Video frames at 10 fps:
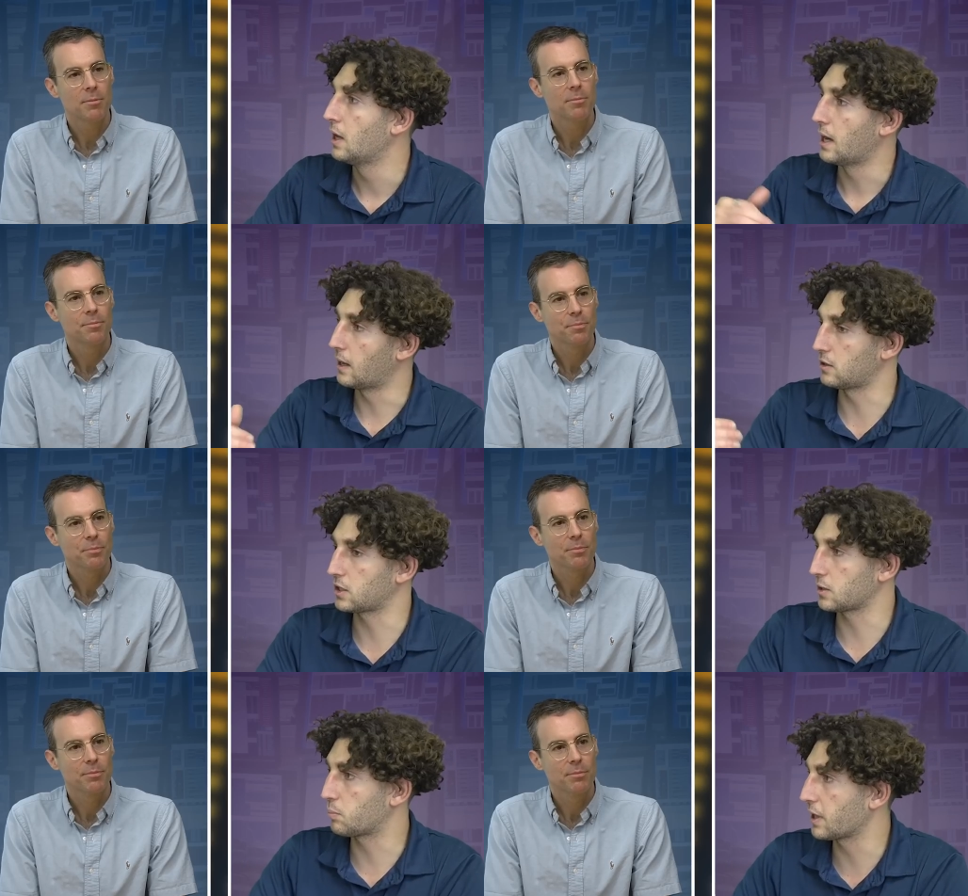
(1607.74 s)
Speaker 1: and you
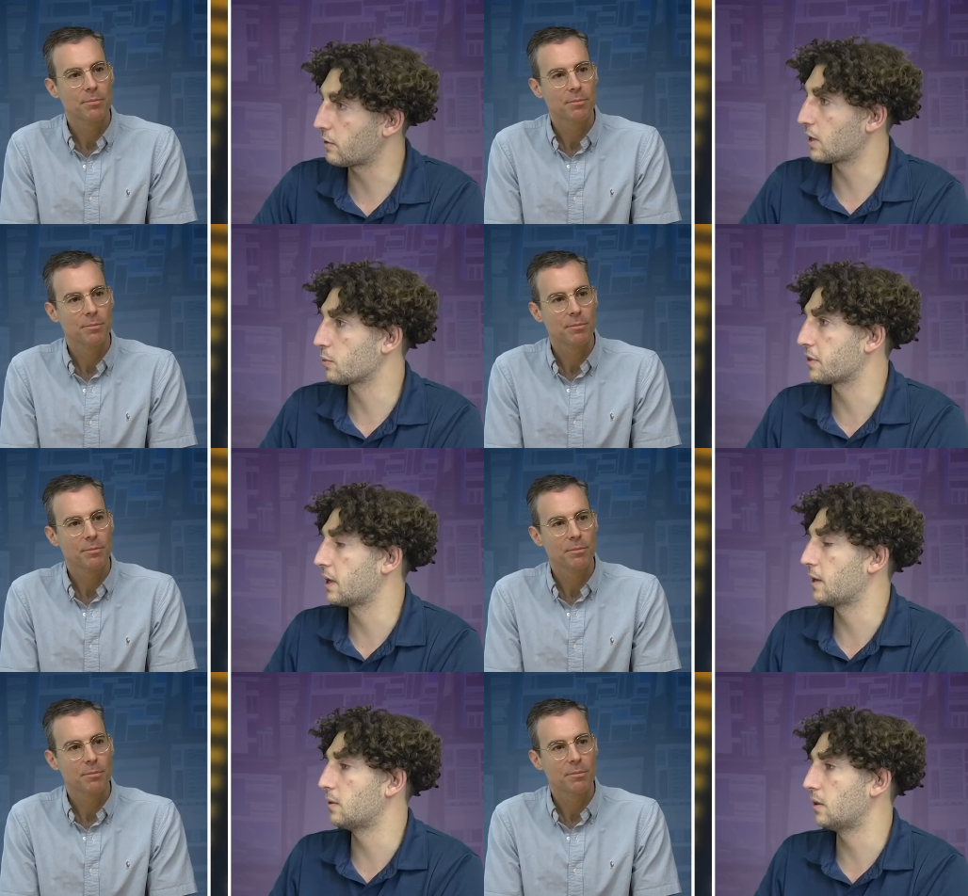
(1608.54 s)
can play around with it.
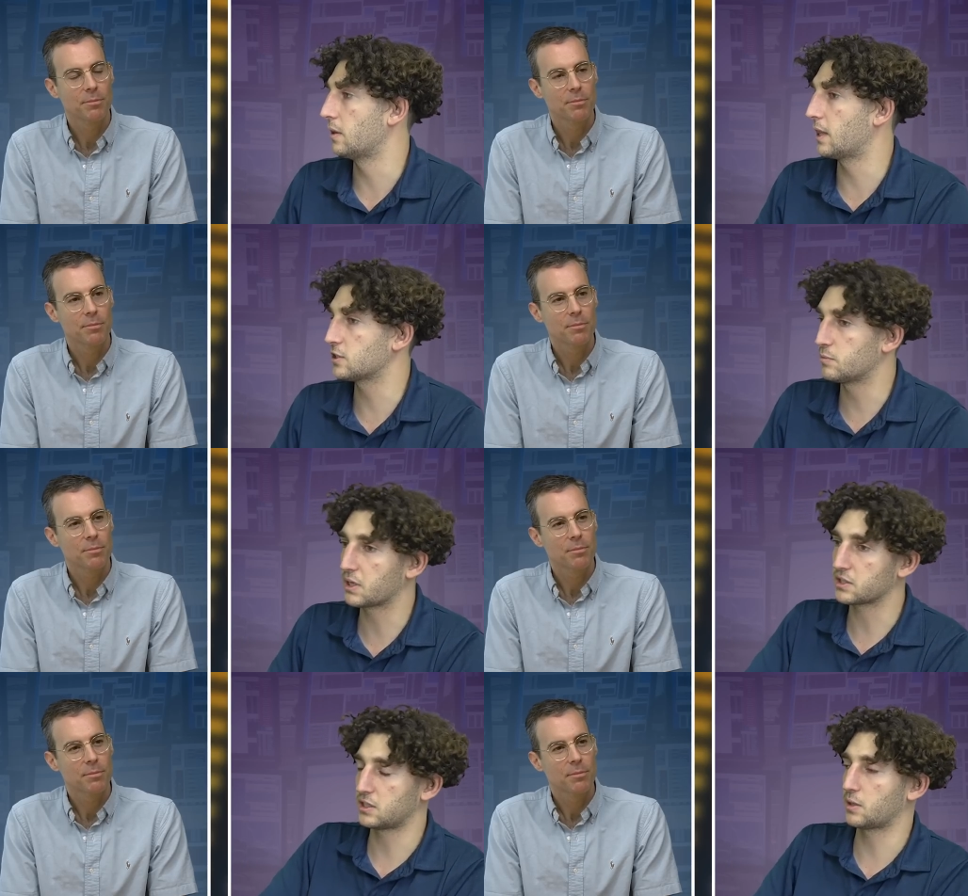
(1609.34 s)
And that's the
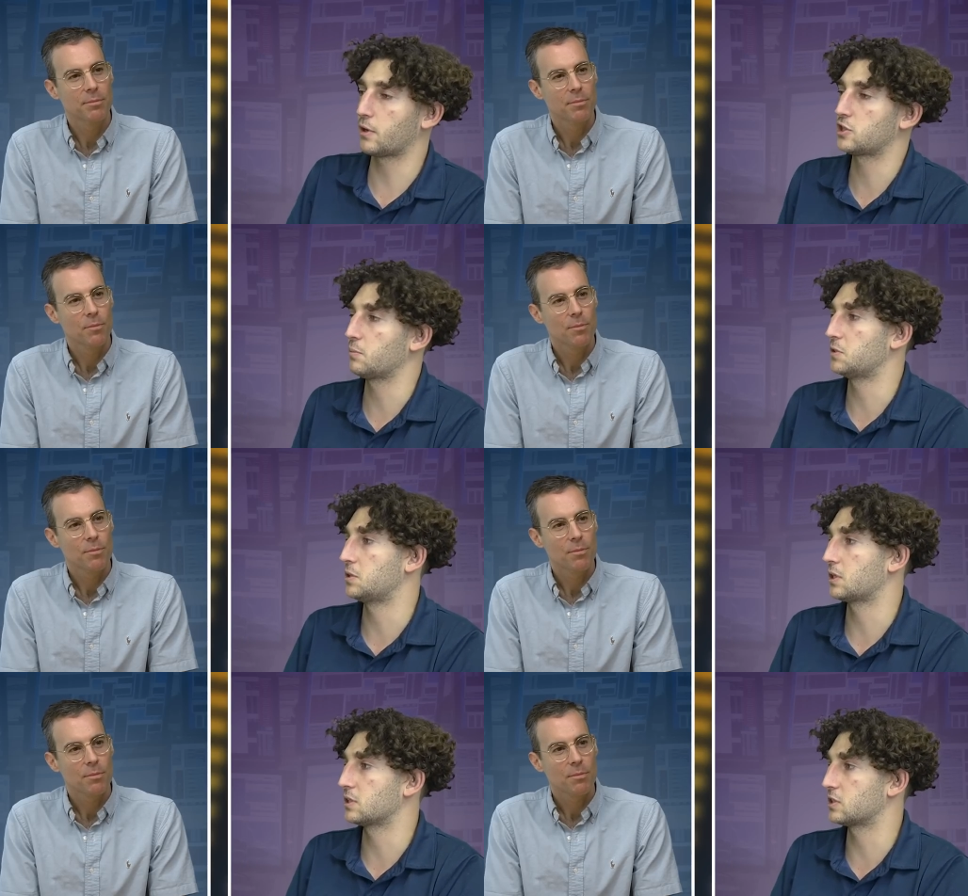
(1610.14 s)
biggest thing about ChatGPT
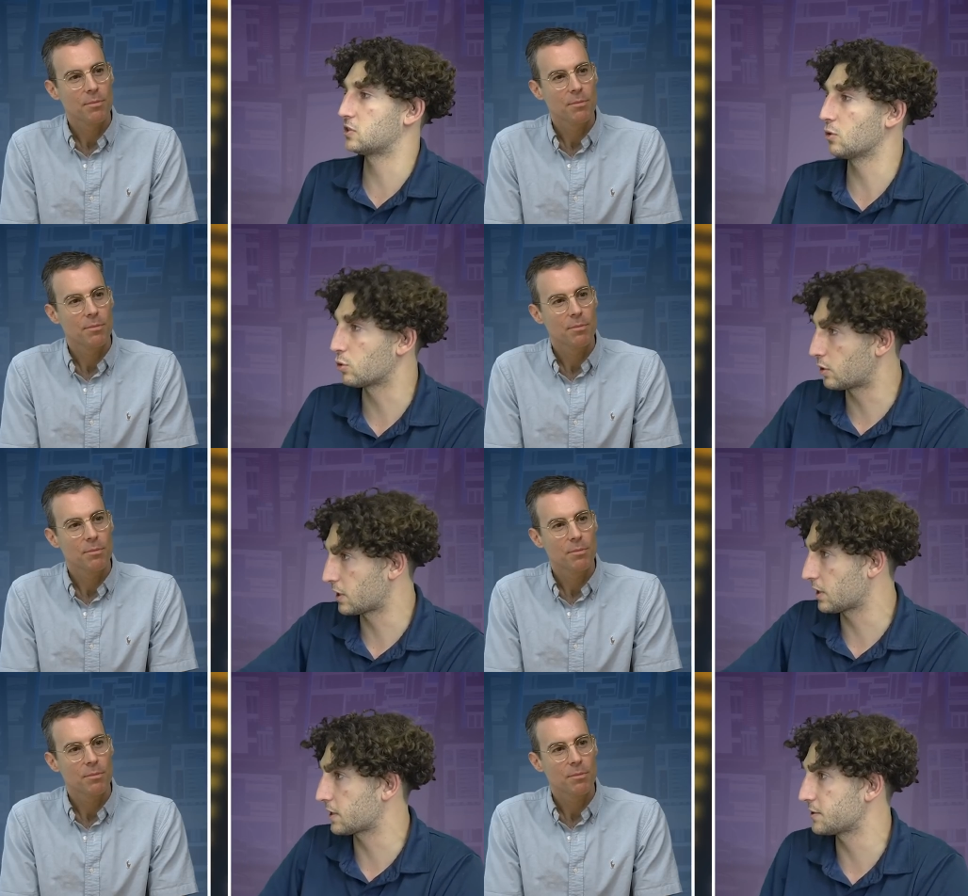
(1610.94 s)
because it's still
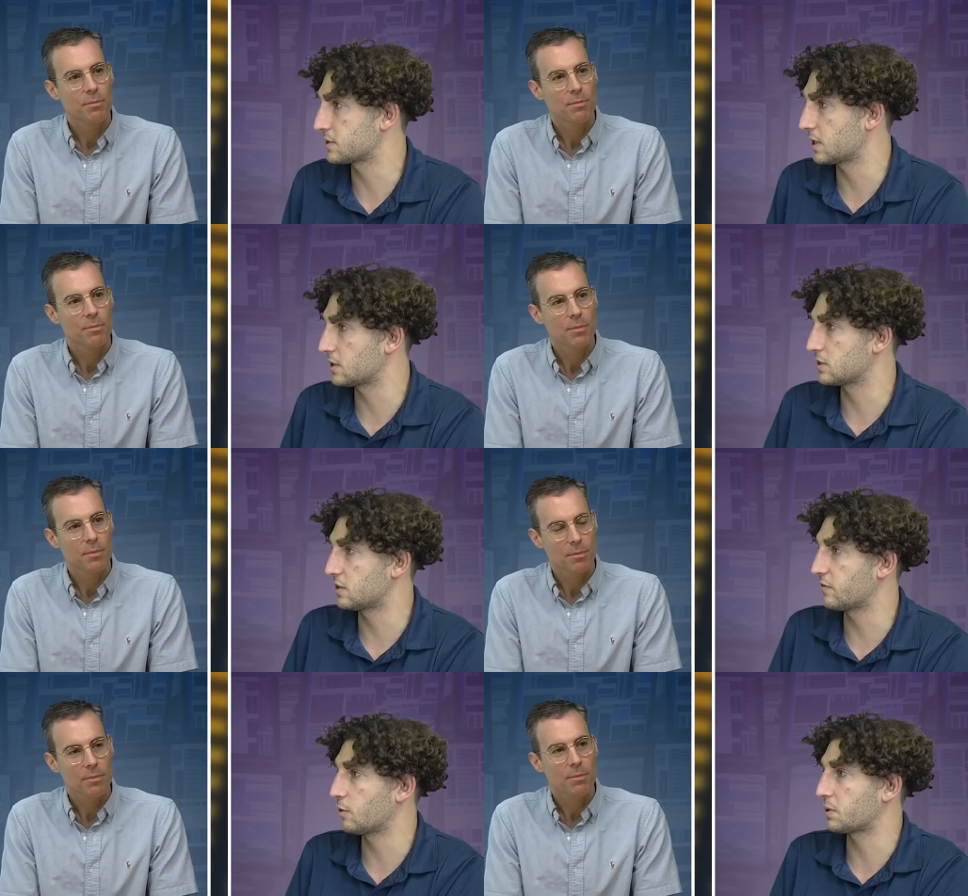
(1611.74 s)
learning, like you said, it's a
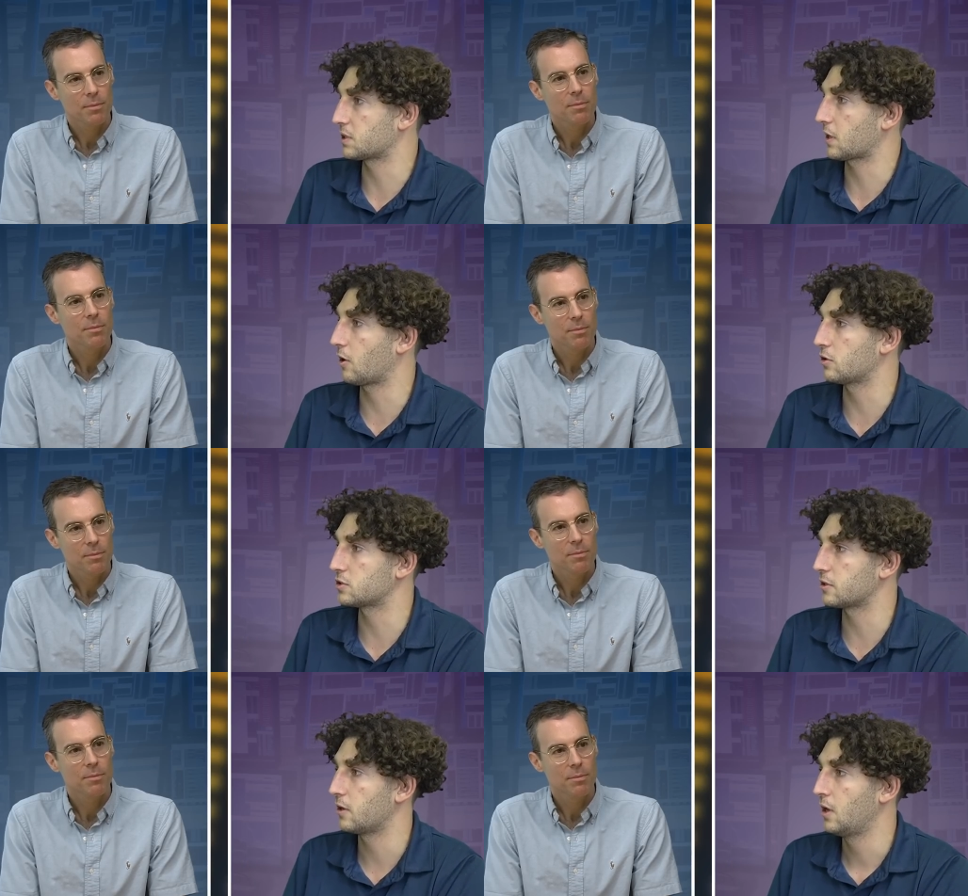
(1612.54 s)
developing
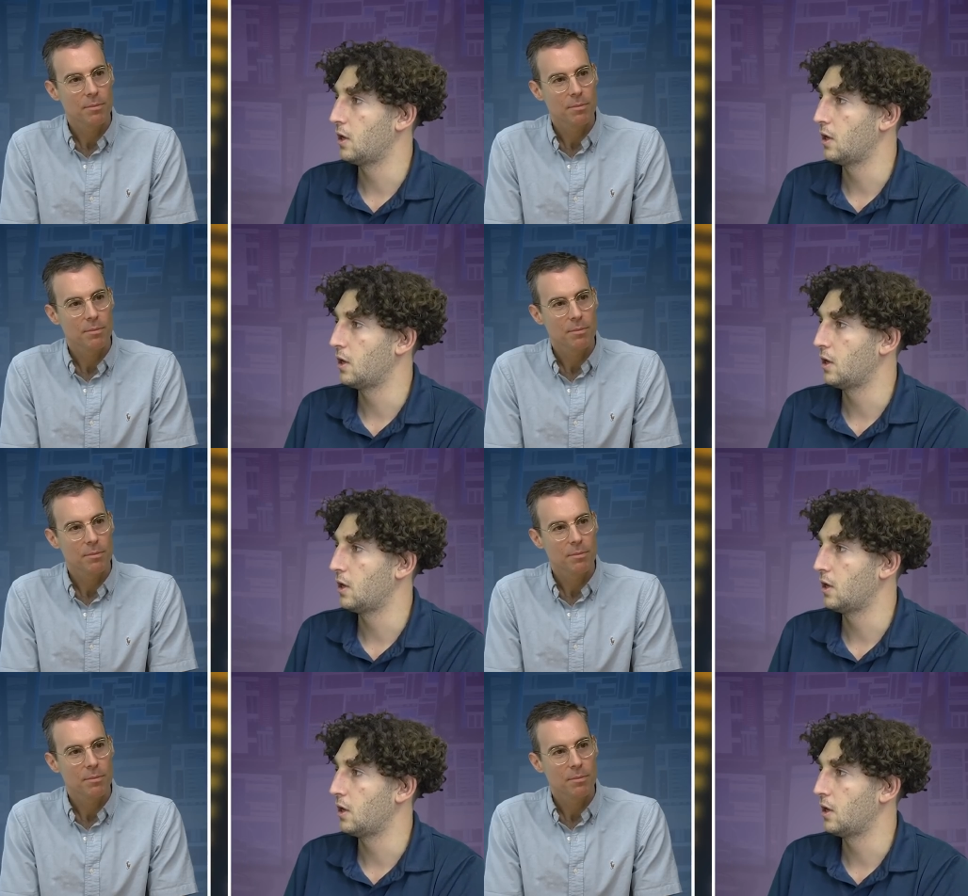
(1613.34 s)
technology.